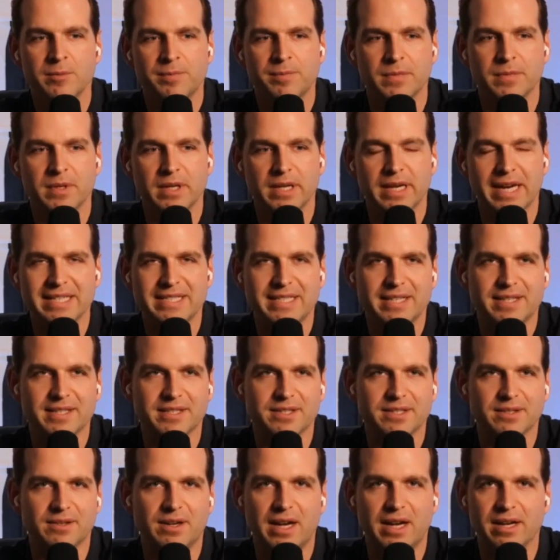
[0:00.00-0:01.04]
And I see this
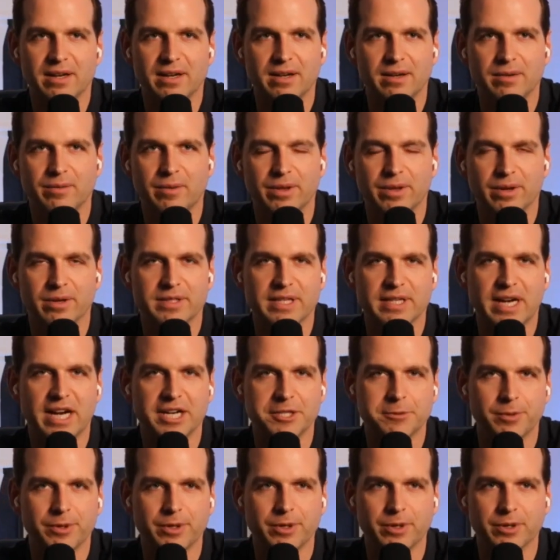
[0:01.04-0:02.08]
a lot, whether it's
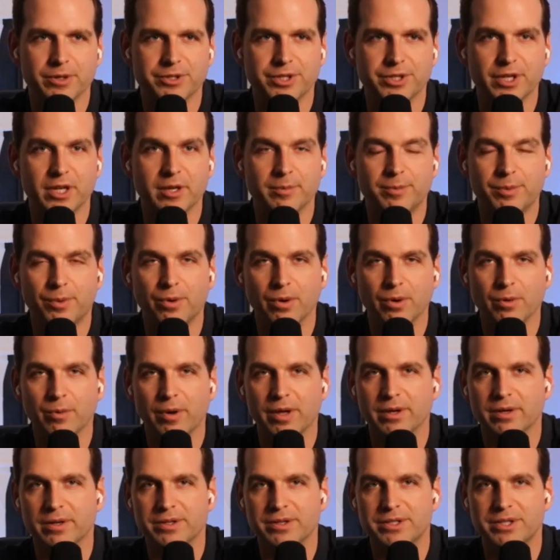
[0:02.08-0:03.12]
entrepreneurship or
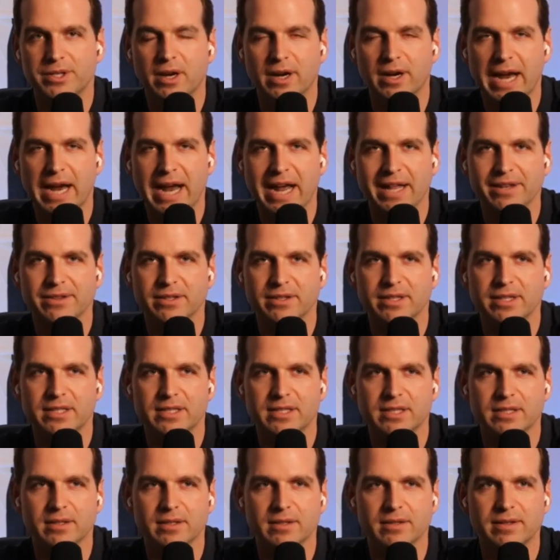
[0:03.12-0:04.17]
whether it's young
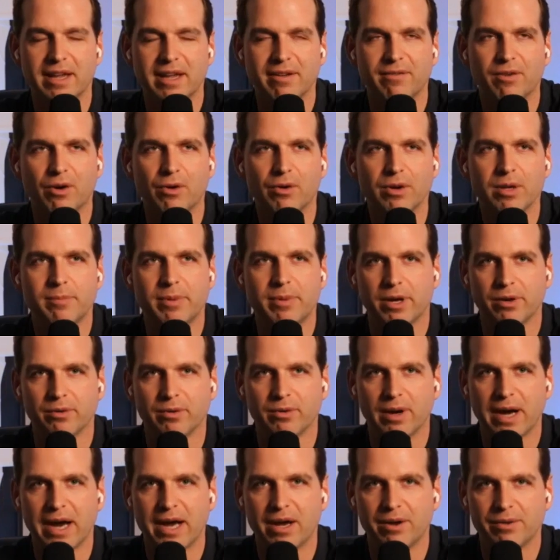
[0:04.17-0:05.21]
athletes. They've only been
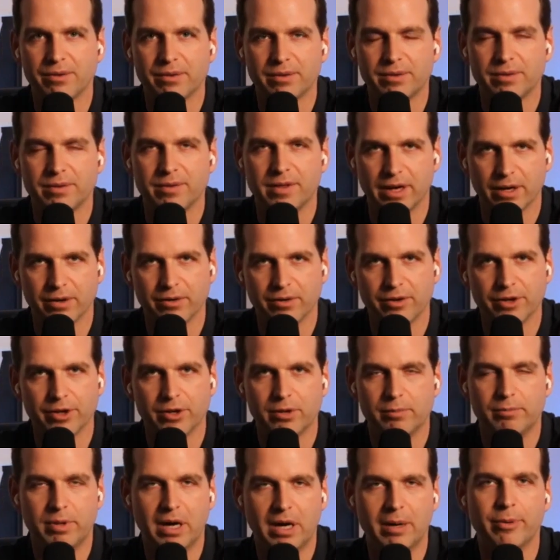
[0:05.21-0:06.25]
around their
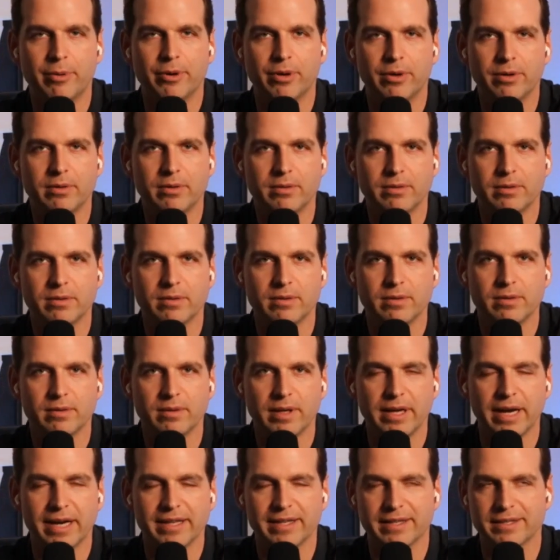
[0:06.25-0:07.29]
little bubble.
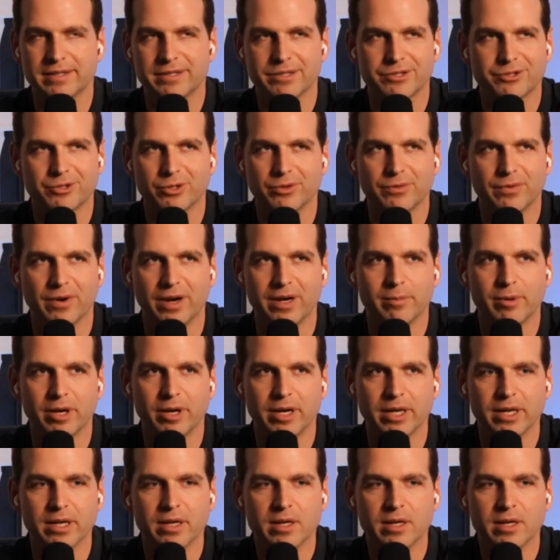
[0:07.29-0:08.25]
And I think this is true for anybody.